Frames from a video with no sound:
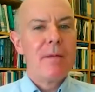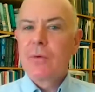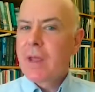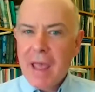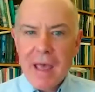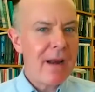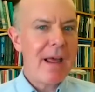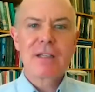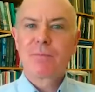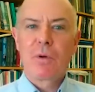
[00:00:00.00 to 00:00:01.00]
you cannot
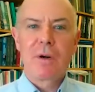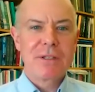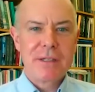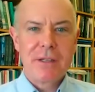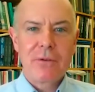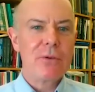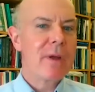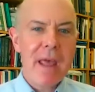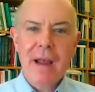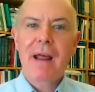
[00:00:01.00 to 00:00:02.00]
export steel, you
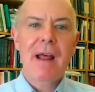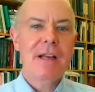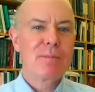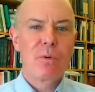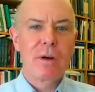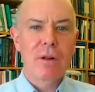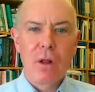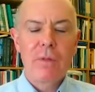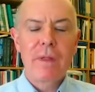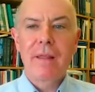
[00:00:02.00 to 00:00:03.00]
cannot export
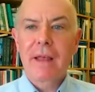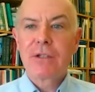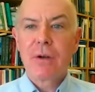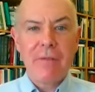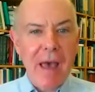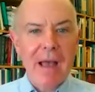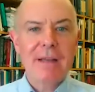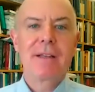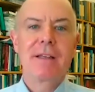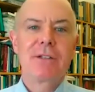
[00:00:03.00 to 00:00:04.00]
clothing unless you have
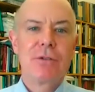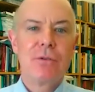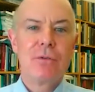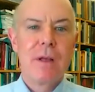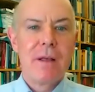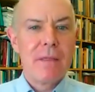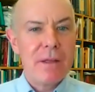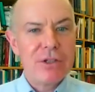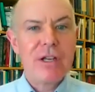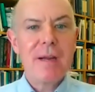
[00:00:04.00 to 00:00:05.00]
access to
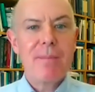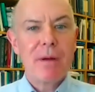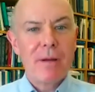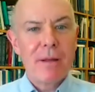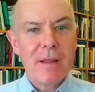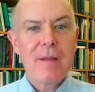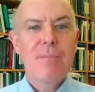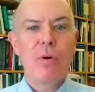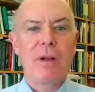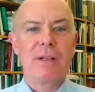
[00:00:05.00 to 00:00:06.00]
the cheap
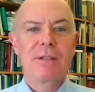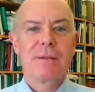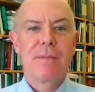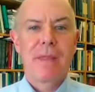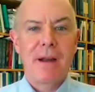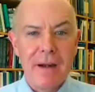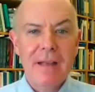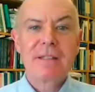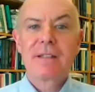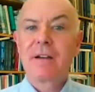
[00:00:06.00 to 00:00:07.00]
inputs that are
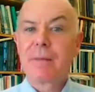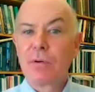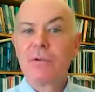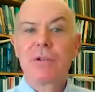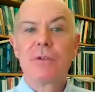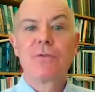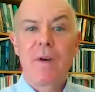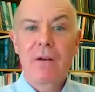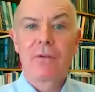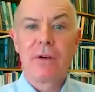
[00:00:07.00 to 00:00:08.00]
necessary to produce those
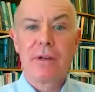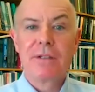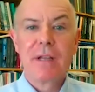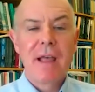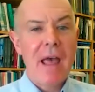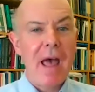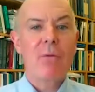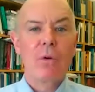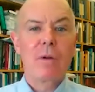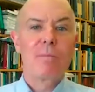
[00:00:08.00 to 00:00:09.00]
final goods
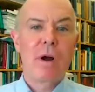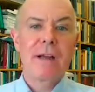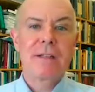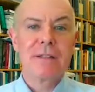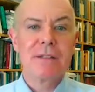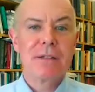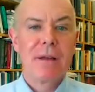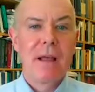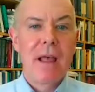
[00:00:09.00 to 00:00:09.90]
at world prices.